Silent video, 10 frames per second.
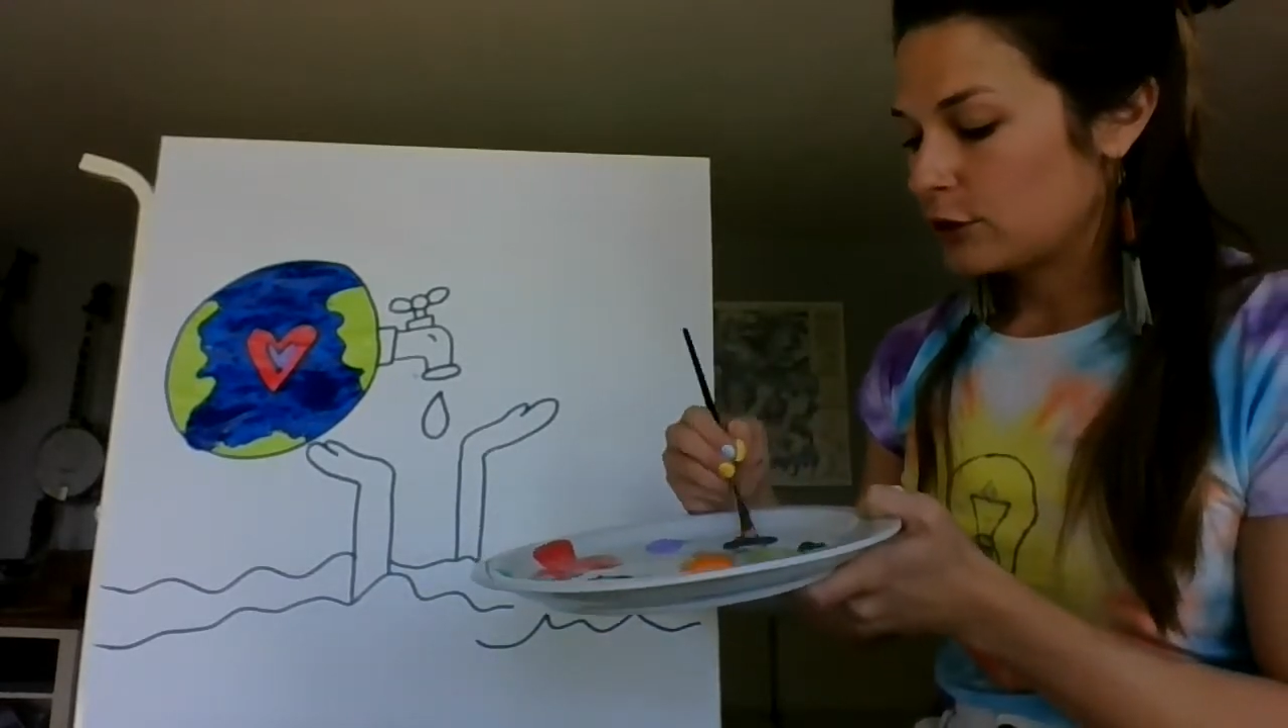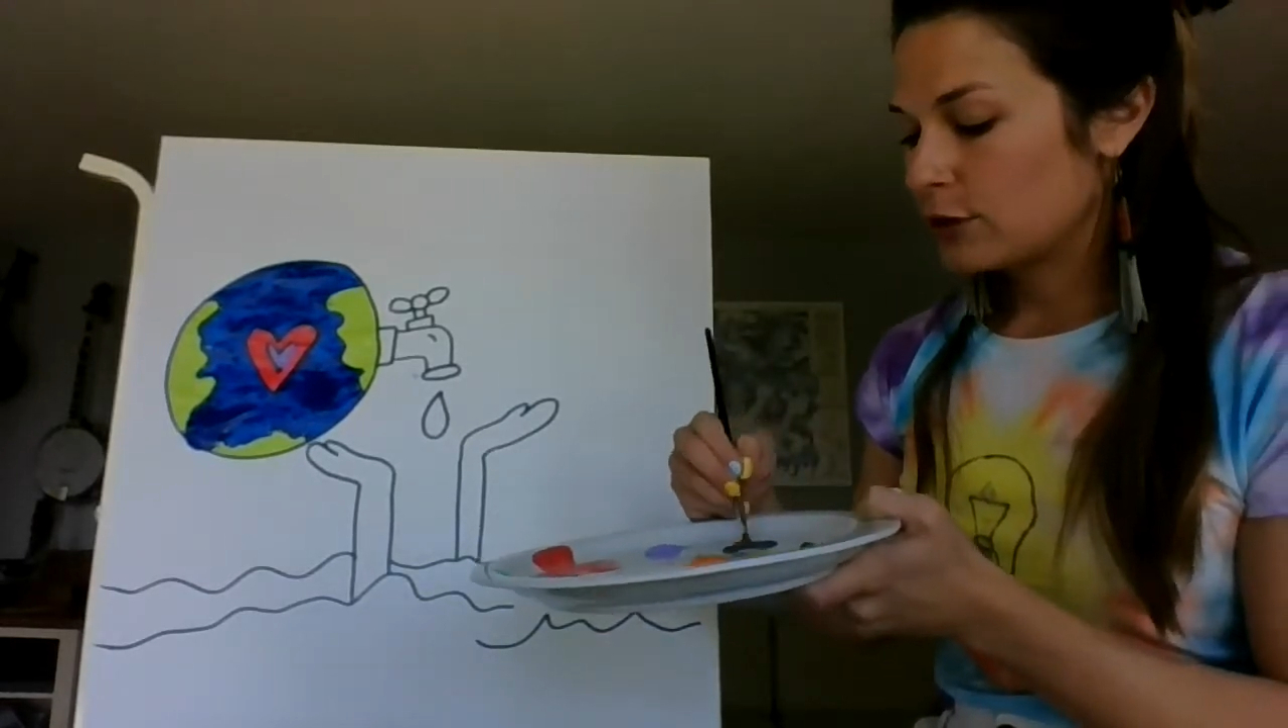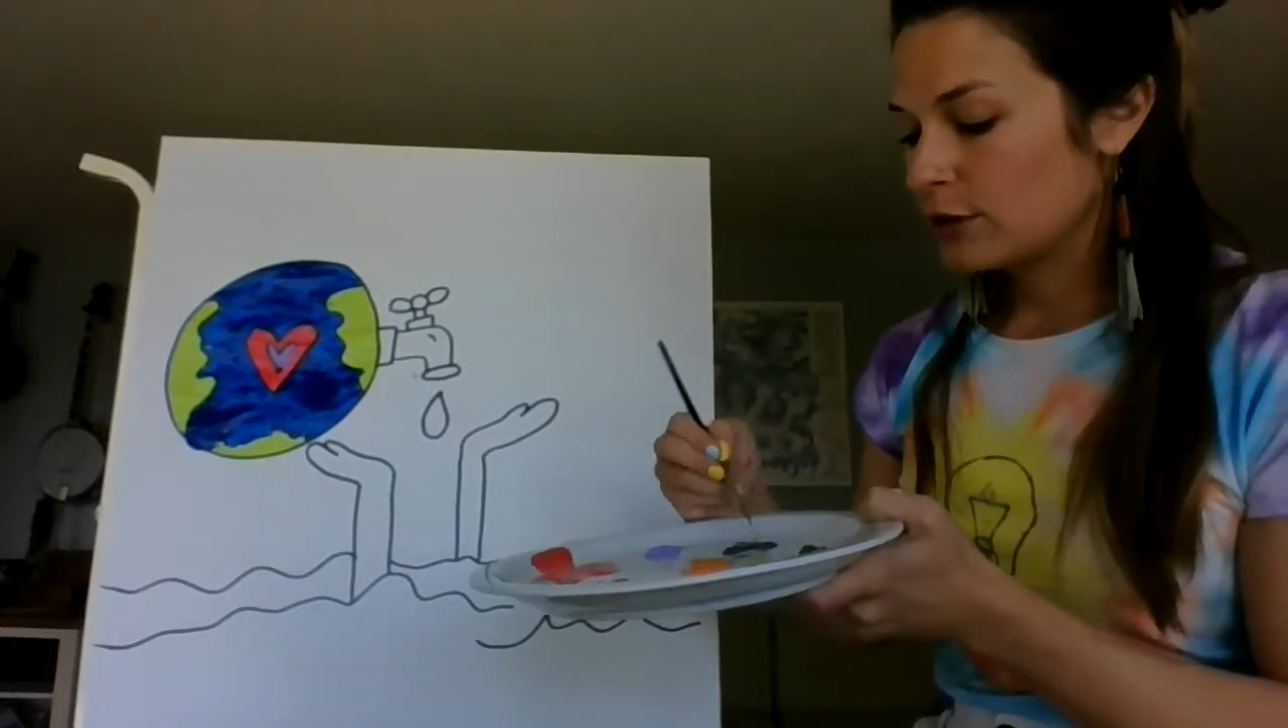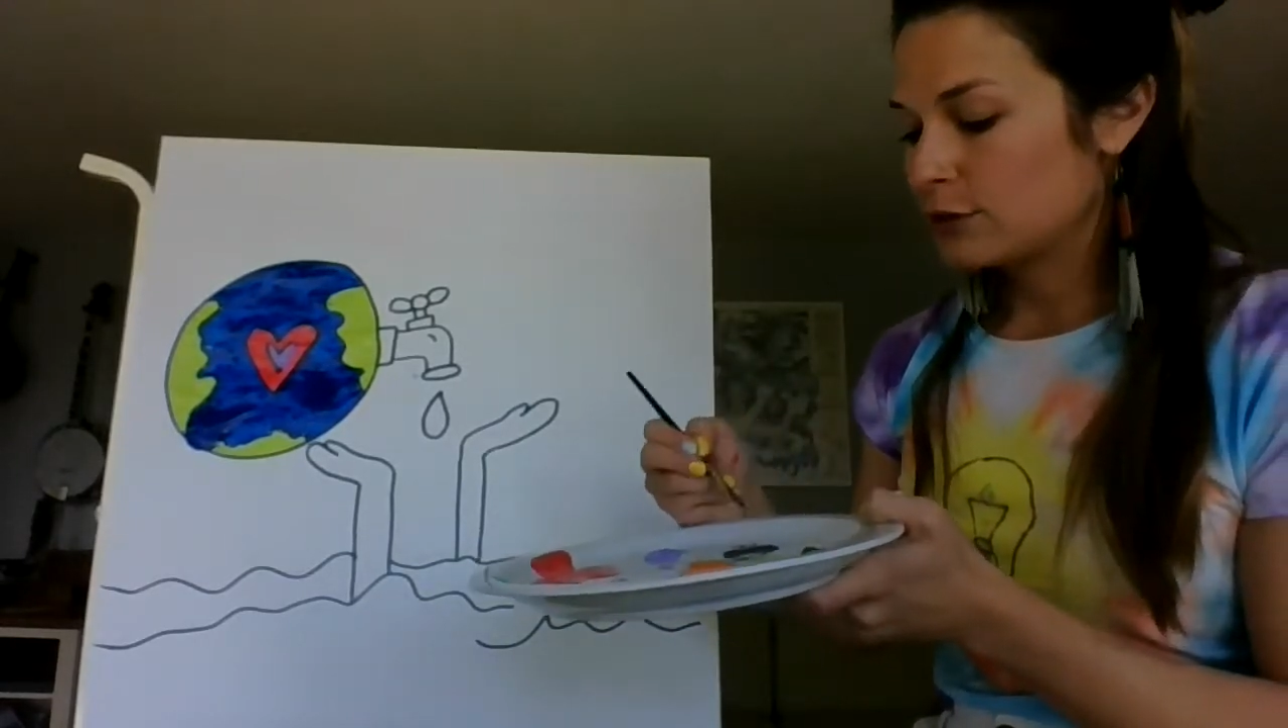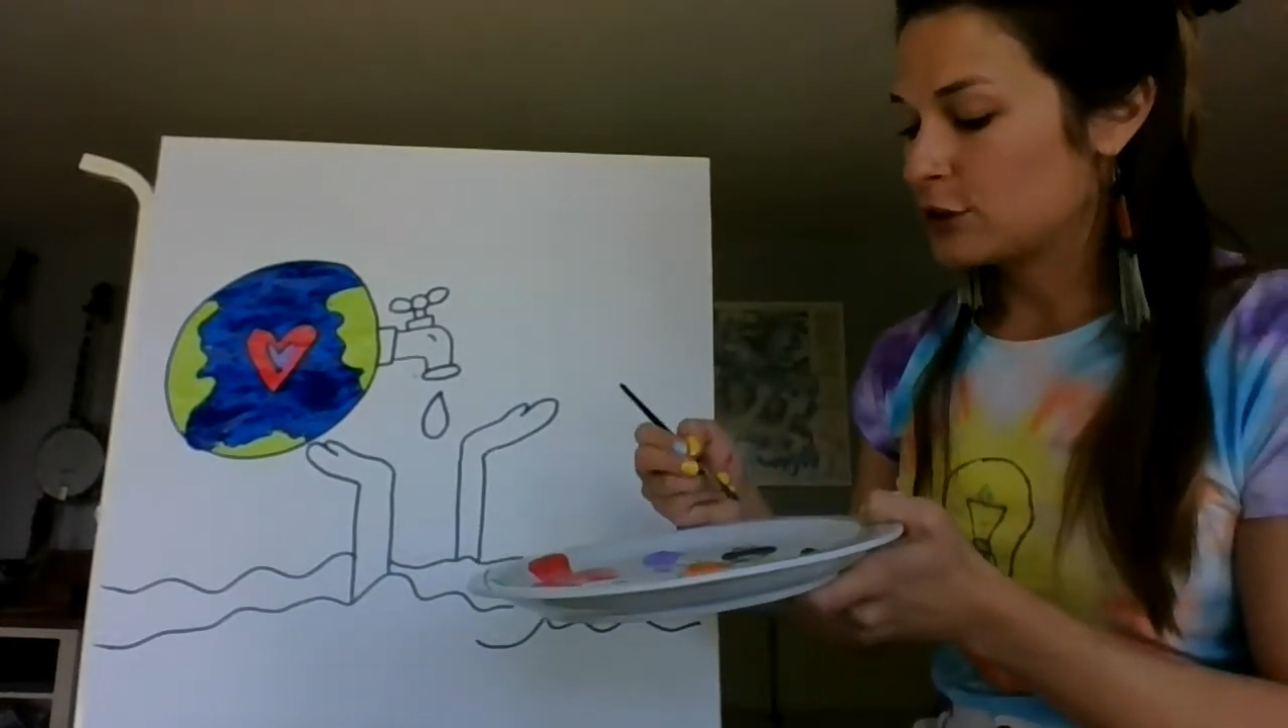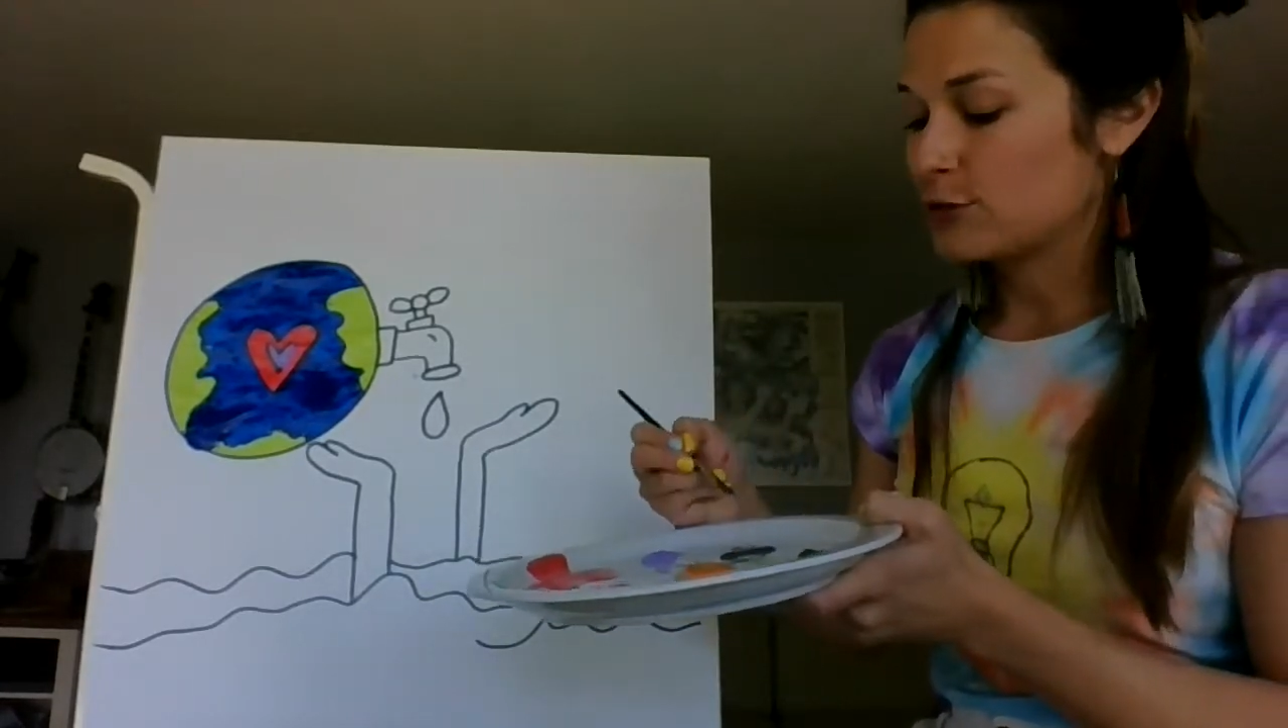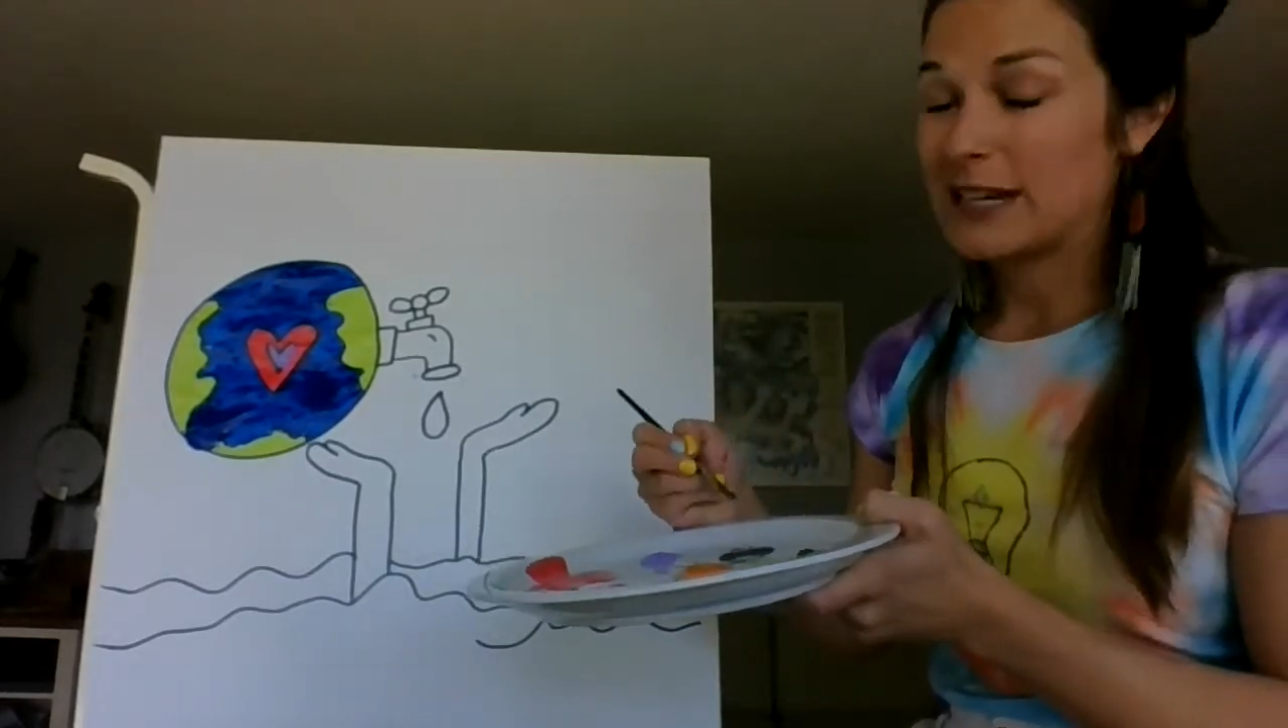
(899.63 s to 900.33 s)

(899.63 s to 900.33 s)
can do